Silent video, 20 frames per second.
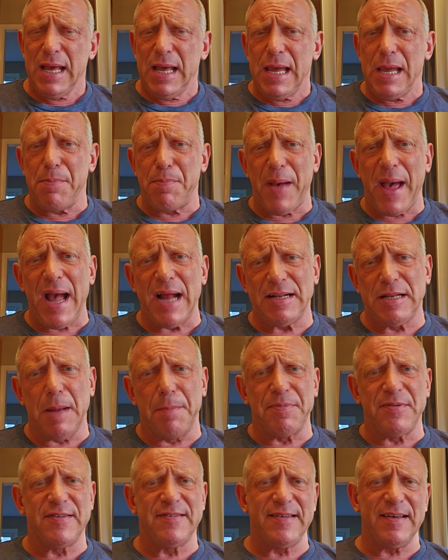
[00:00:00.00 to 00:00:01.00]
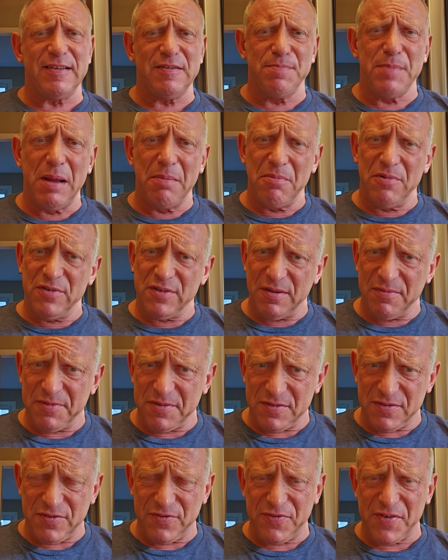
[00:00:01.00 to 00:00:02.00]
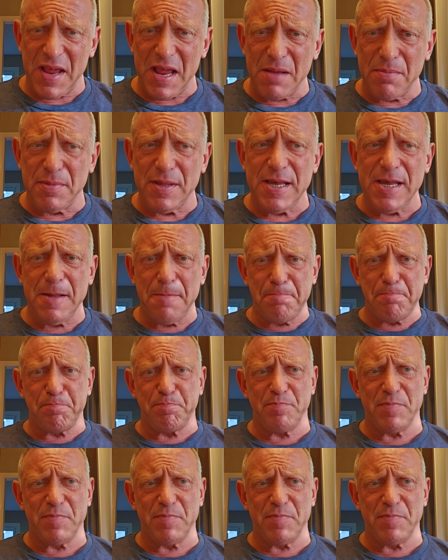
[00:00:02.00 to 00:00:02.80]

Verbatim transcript: He packed up six members of his family